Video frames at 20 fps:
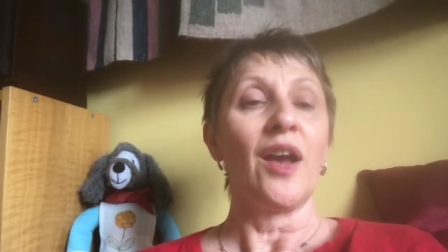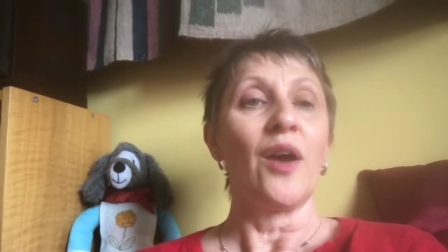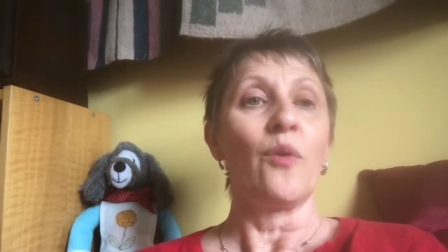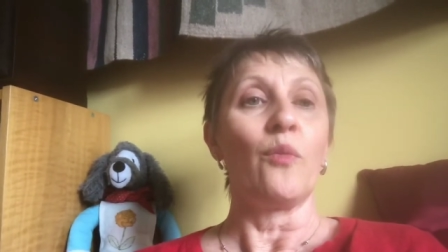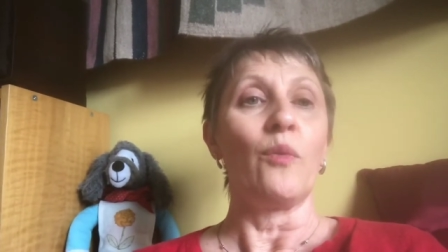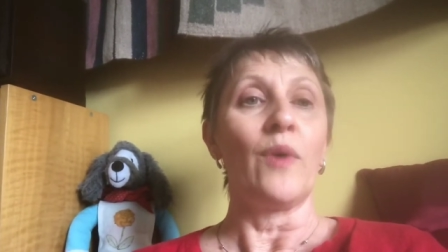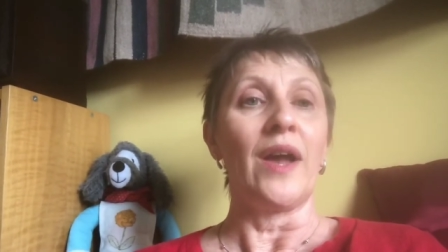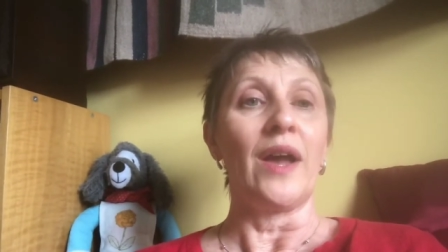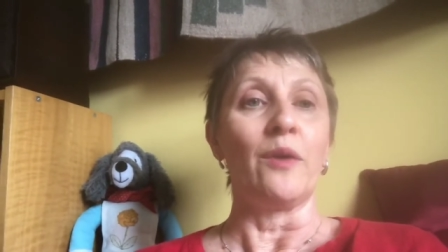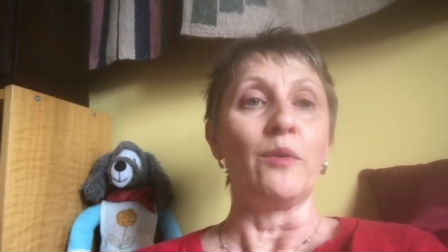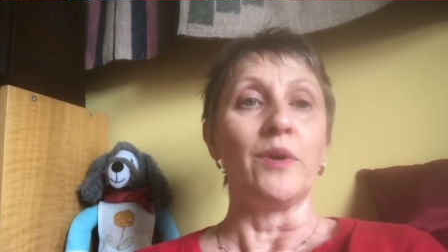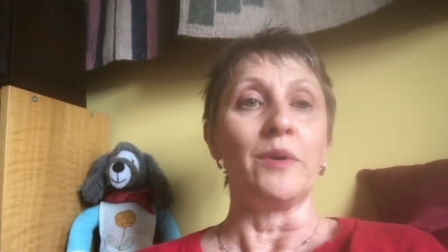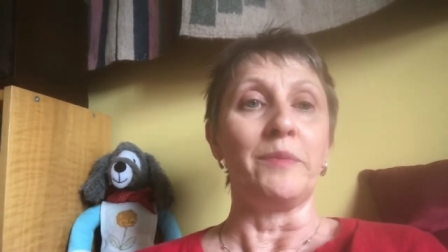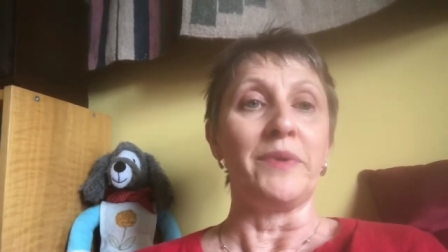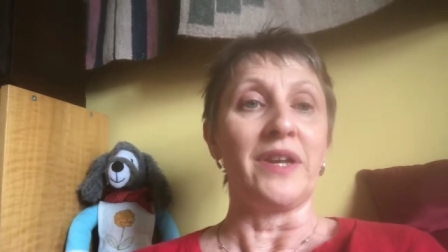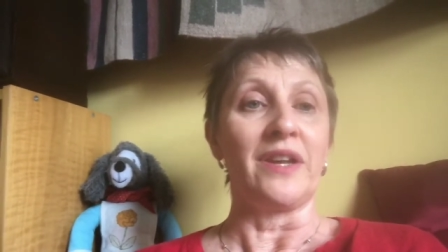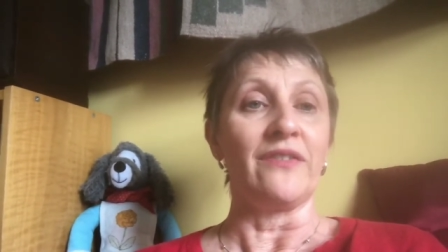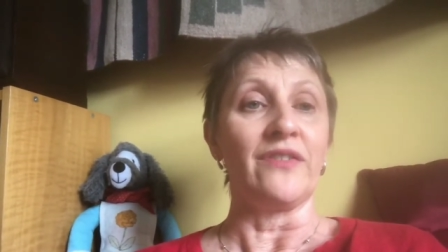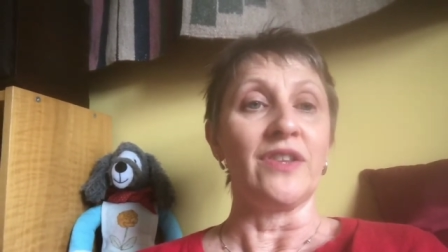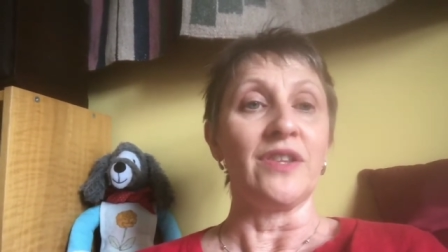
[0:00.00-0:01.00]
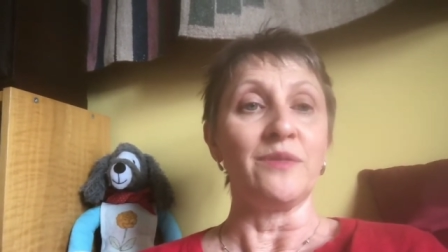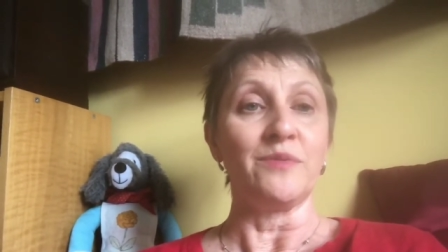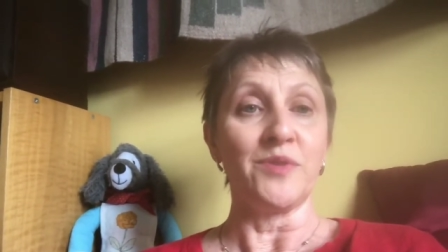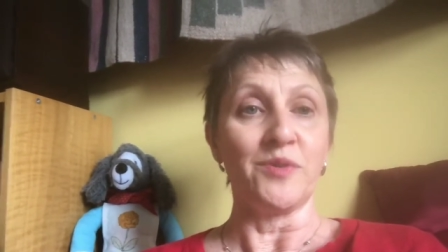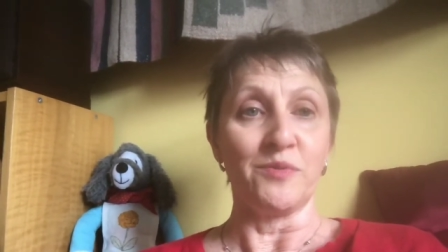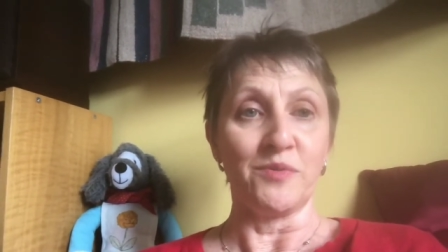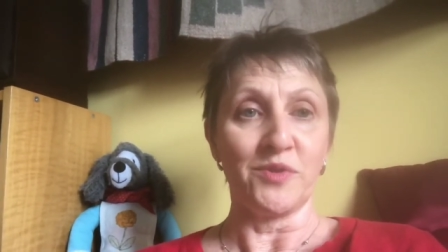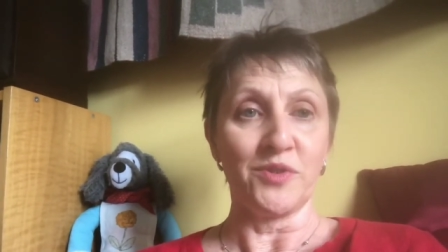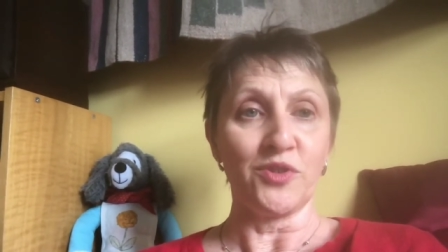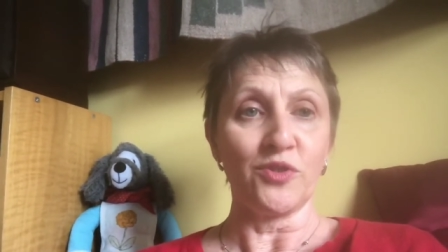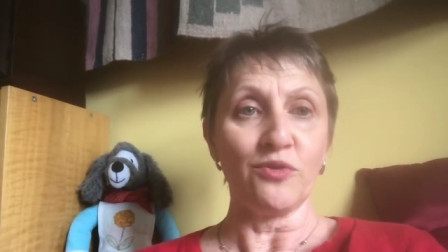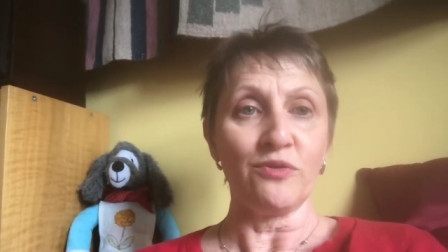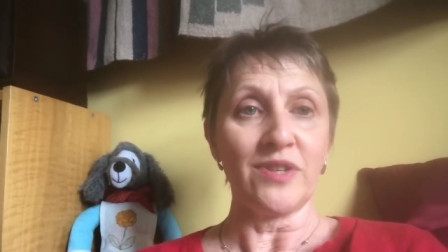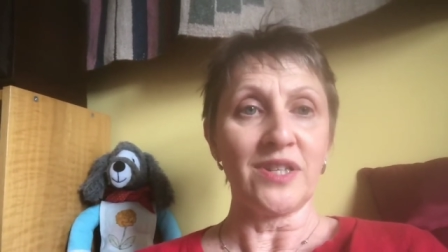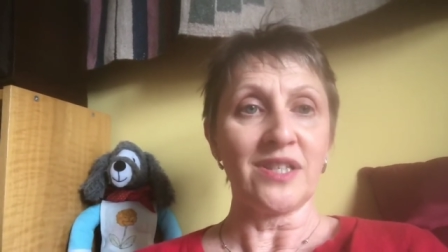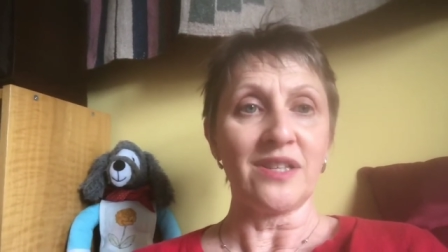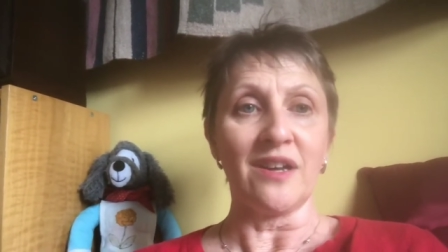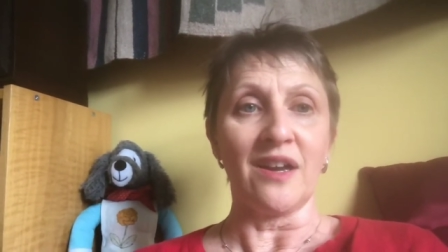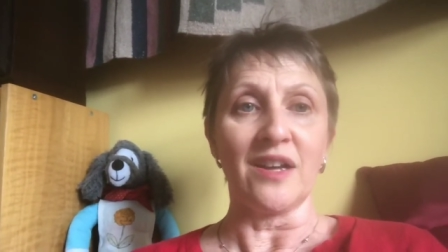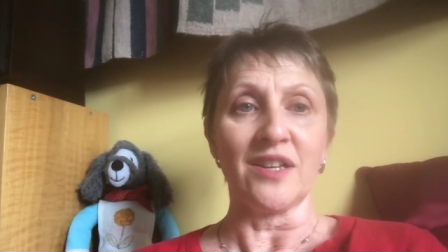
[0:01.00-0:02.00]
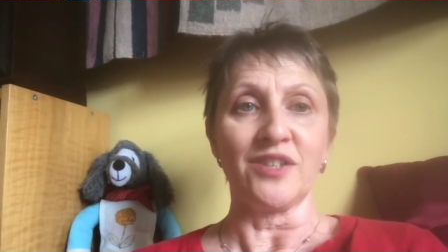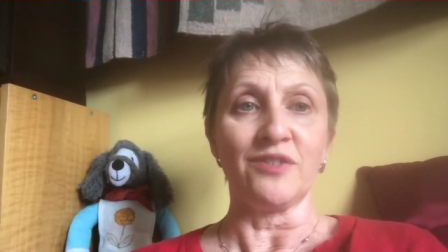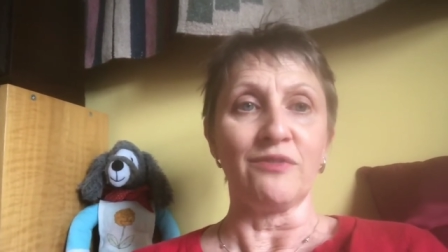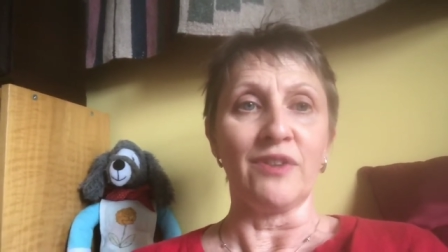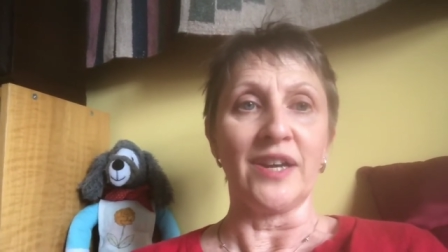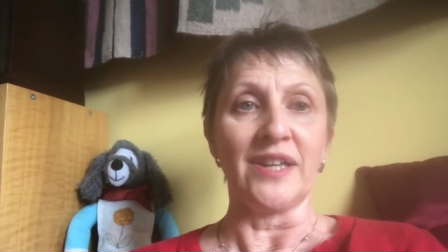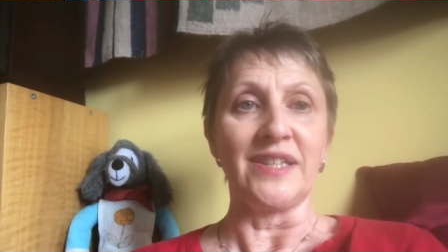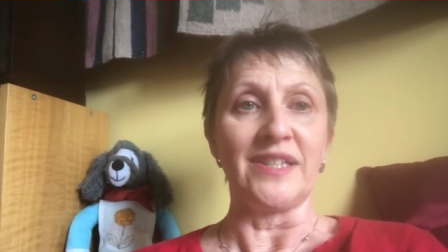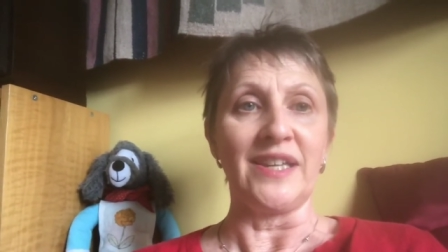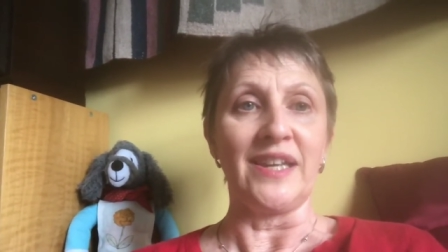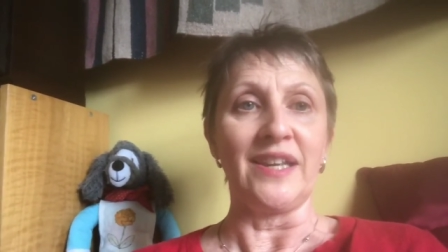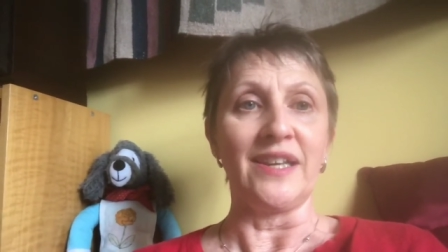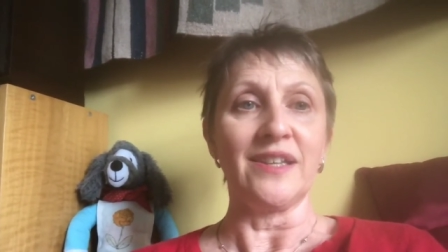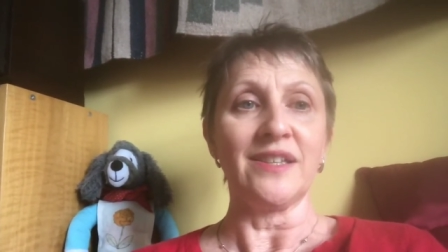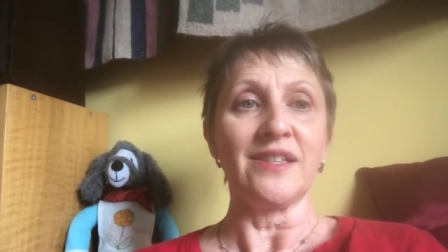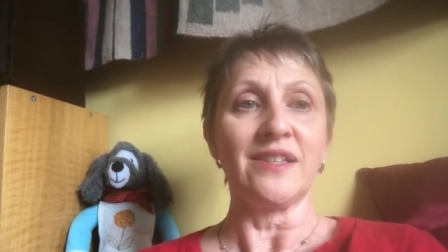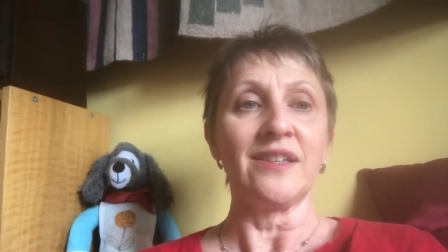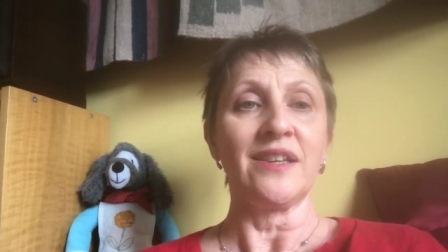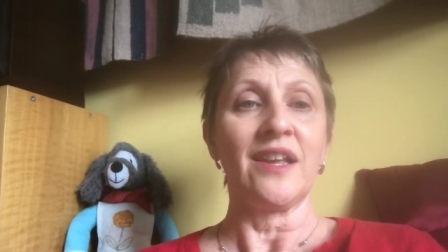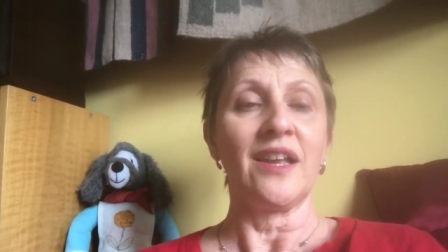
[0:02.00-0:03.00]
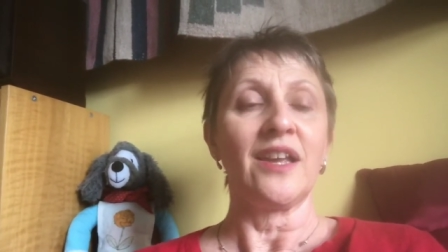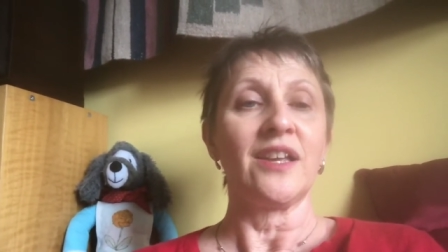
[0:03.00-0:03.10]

where we'll be giving them some story starter ideas